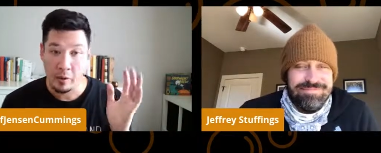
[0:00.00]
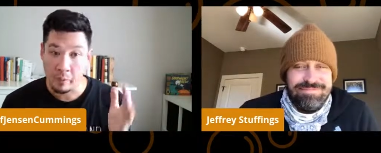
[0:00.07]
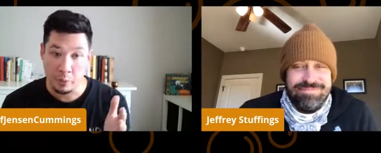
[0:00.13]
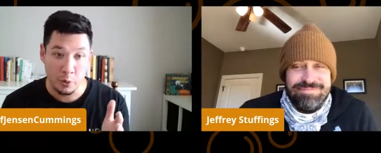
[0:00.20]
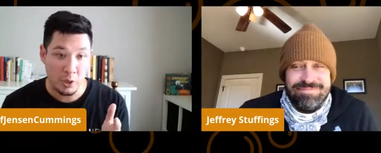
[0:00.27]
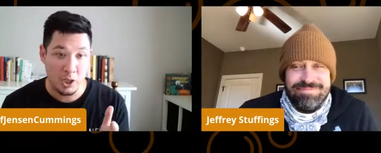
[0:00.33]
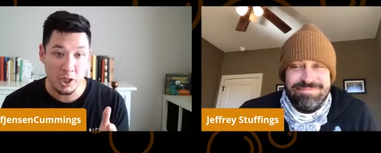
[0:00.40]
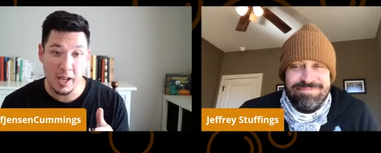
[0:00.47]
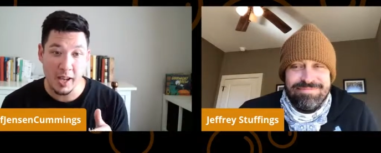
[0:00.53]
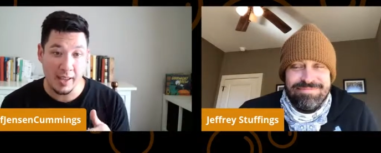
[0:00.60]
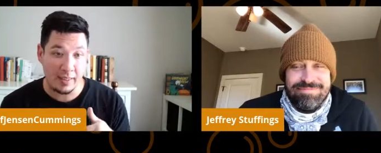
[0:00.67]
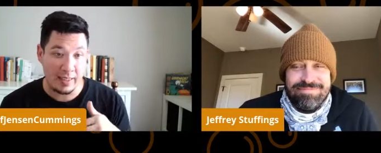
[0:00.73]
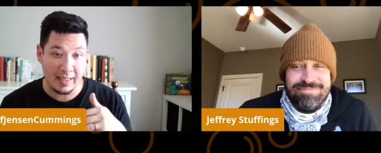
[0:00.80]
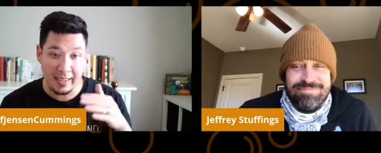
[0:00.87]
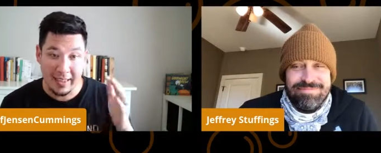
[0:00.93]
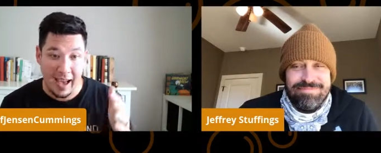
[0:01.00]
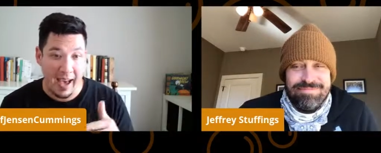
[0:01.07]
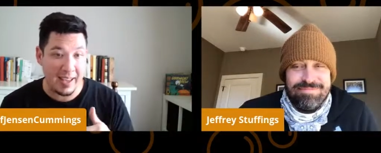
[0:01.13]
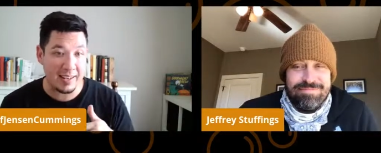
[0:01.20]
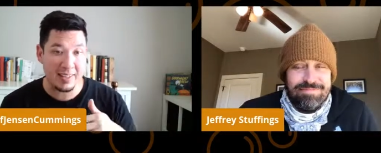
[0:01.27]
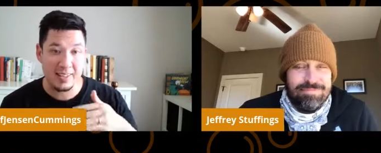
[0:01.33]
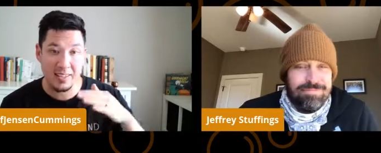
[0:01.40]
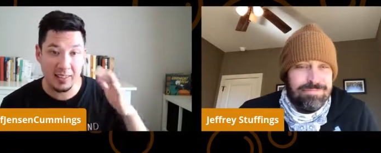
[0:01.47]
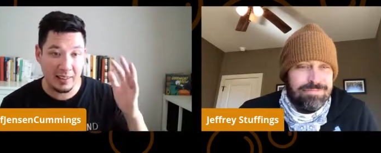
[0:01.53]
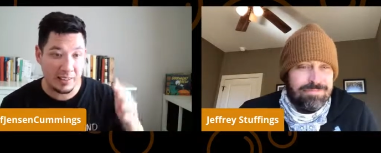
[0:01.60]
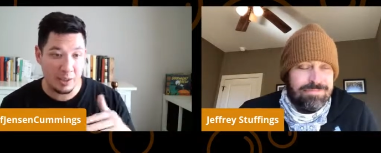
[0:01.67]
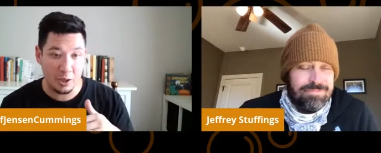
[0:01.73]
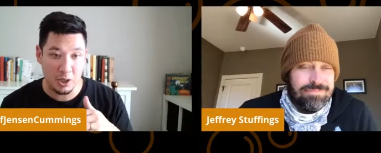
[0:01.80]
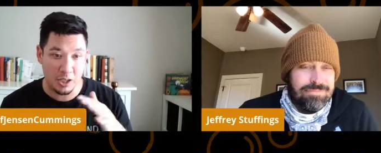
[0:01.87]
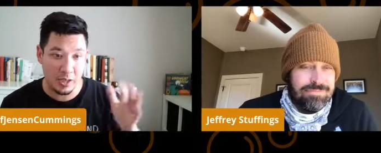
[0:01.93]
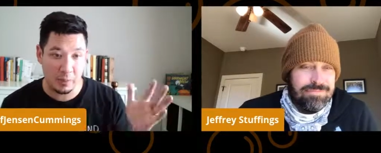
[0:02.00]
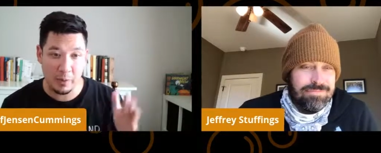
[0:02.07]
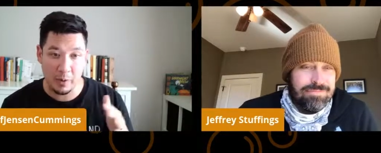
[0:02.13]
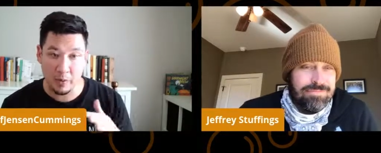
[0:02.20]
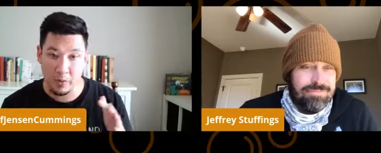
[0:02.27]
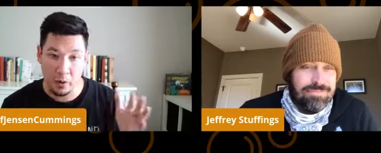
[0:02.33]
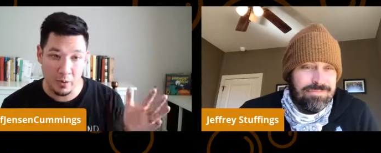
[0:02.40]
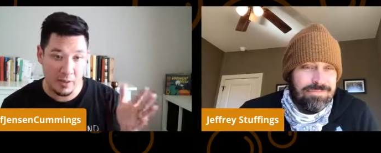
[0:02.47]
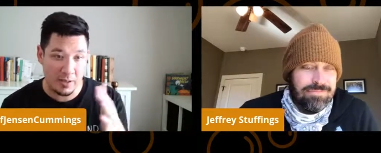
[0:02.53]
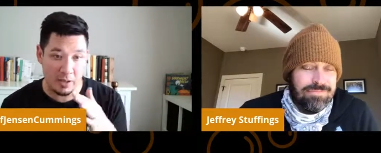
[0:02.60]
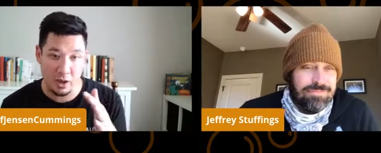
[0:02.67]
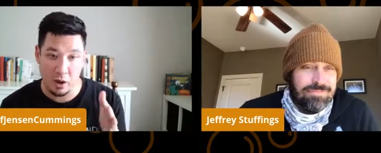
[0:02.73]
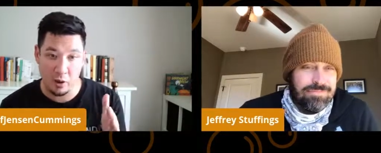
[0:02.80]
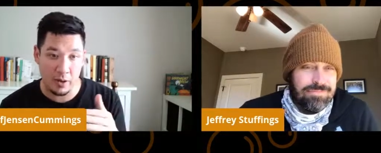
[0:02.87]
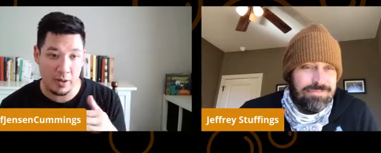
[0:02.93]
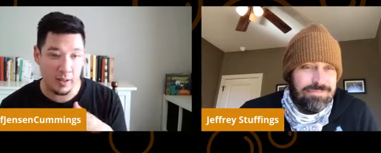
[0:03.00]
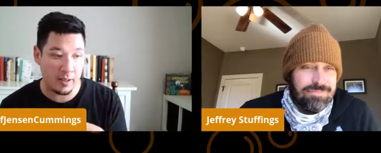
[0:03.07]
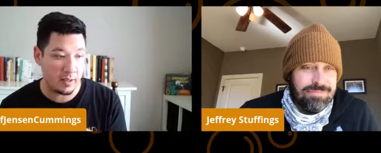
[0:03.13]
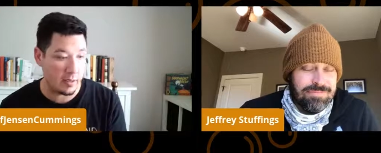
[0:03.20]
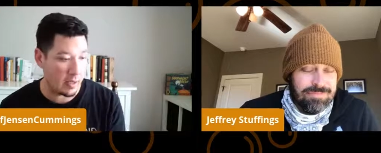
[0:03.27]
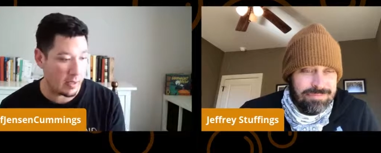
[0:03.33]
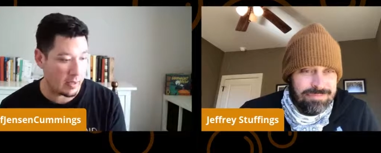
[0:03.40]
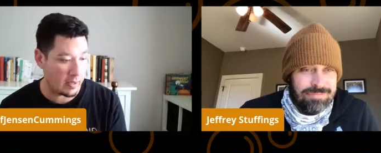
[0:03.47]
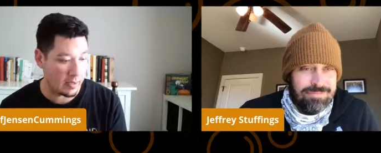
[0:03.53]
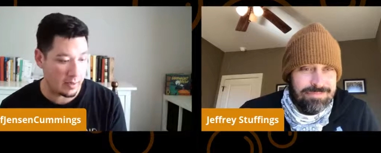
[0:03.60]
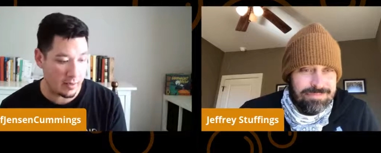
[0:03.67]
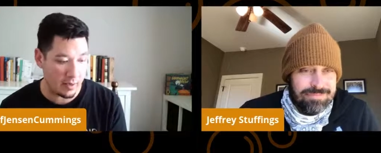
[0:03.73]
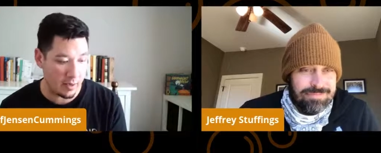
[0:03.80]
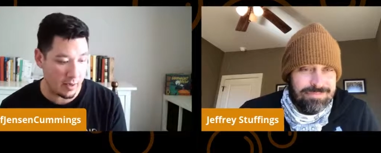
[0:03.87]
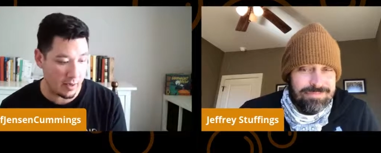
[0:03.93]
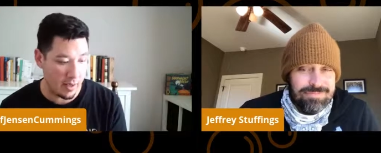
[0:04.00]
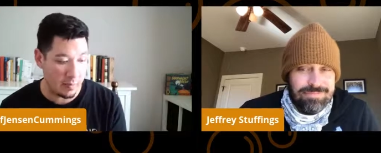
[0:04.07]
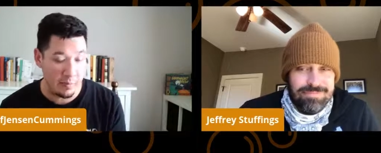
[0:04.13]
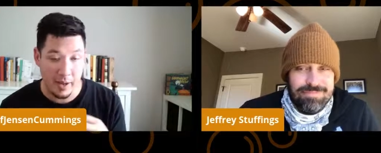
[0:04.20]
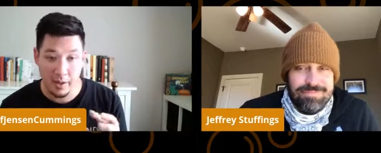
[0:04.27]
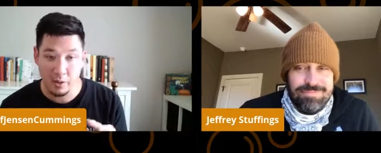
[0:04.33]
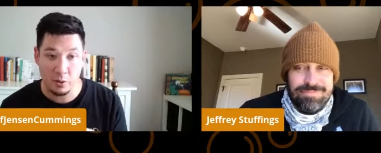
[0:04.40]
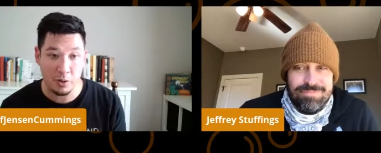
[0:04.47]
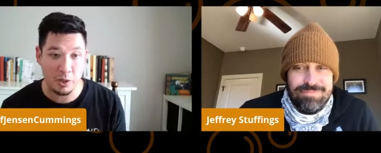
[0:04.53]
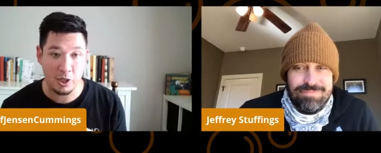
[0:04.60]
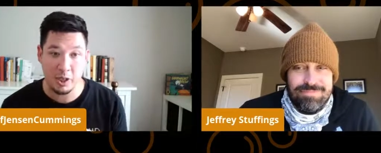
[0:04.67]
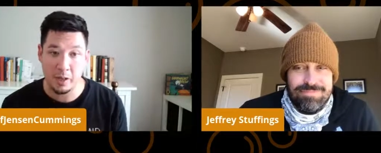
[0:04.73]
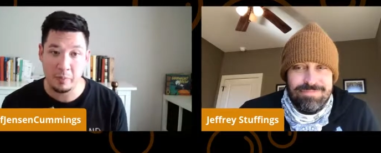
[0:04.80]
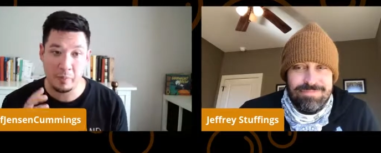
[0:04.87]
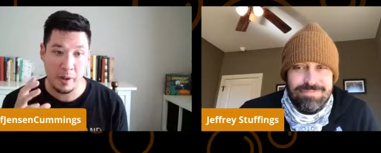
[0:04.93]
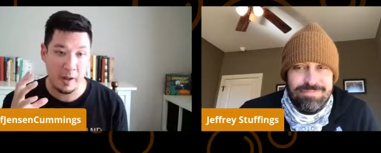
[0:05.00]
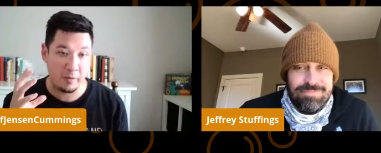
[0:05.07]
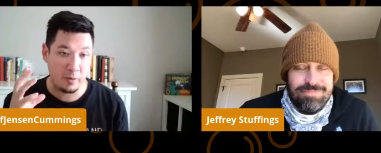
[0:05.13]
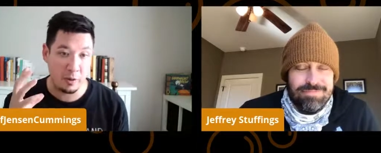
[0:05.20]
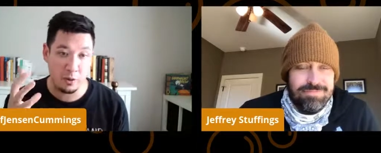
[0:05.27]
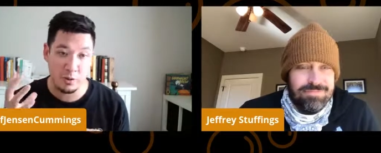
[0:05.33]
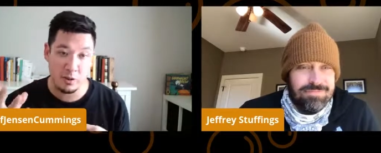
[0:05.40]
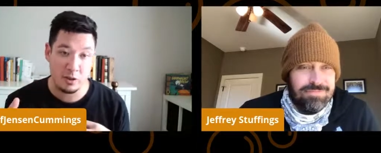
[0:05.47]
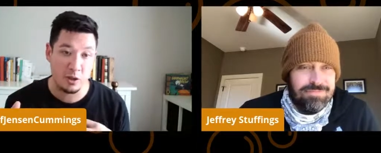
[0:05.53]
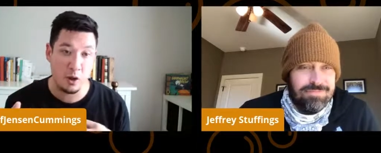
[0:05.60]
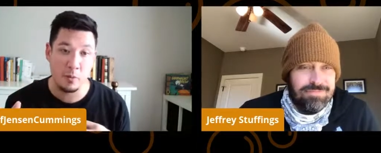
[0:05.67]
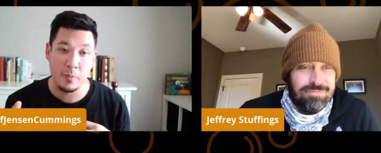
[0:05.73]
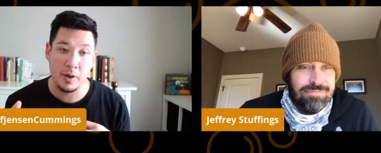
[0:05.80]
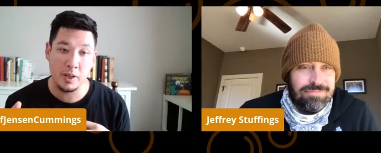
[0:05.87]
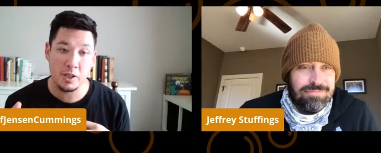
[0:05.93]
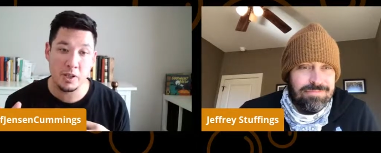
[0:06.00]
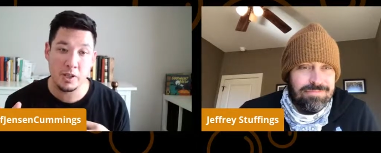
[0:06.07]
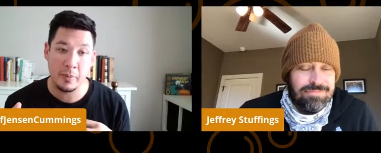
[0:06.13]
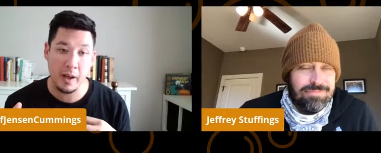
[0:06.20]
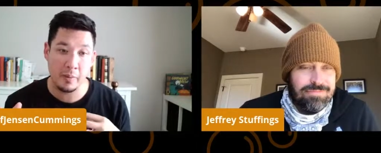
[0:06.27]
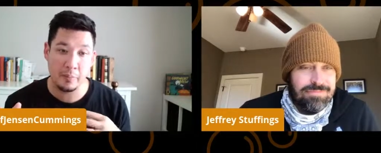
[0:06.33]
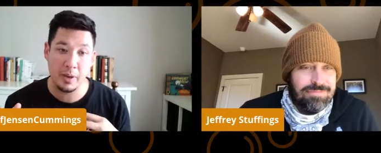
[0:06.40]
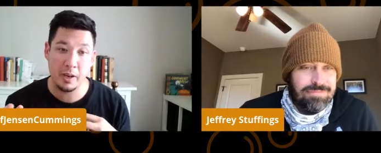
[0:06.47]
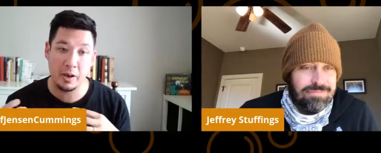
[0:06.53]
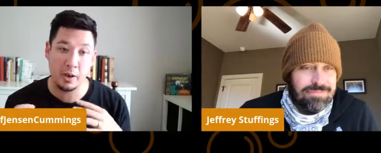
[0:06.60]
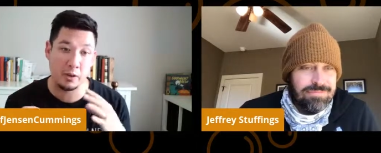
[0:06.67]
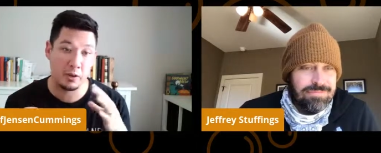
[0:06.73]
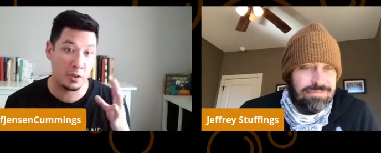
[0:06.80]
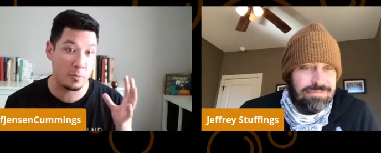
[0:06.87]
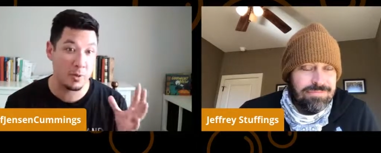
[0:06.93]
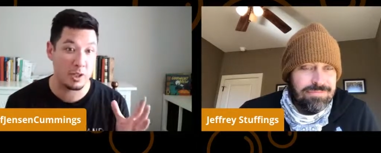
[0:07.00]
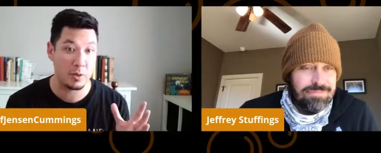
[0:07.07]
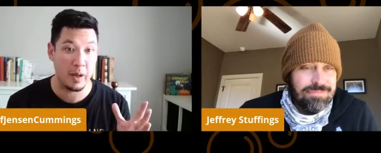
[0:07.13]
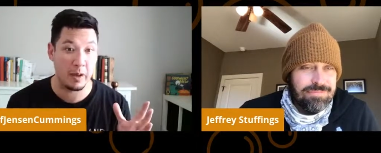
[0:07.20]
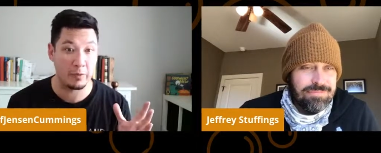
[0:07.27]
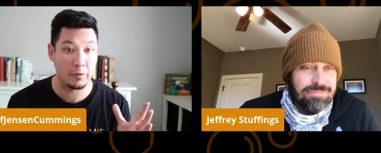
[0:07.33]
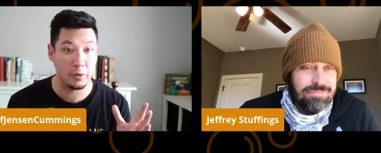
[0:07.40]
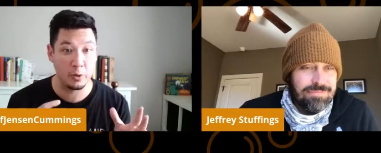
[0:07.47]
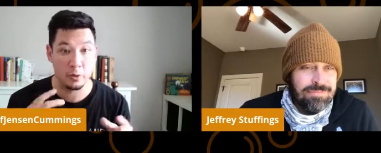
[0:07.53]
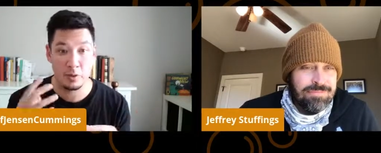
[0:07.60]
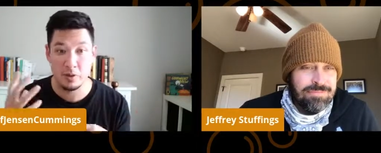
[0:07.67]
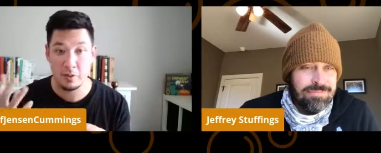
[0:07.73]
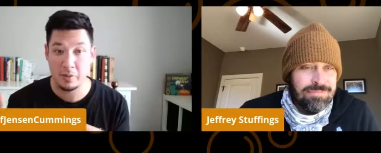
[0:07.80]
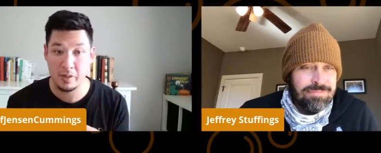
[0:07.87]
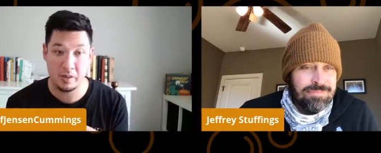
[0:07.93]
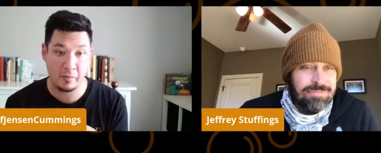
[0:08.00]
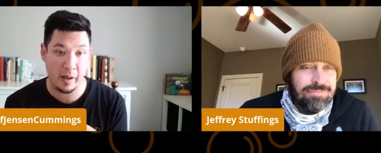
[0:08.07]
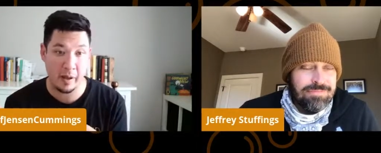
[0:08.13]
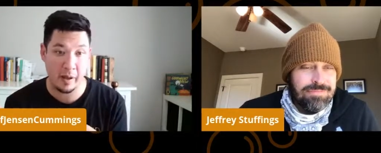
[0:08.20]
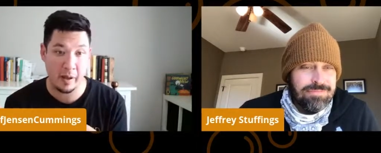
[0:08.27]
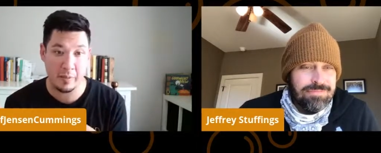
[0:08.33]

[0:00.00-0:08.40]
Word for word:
Speaker 1: appreciate the guidance and leadership you've always shown, and and uh, and mentorship. I've learned so much about beer, so much about food, so much about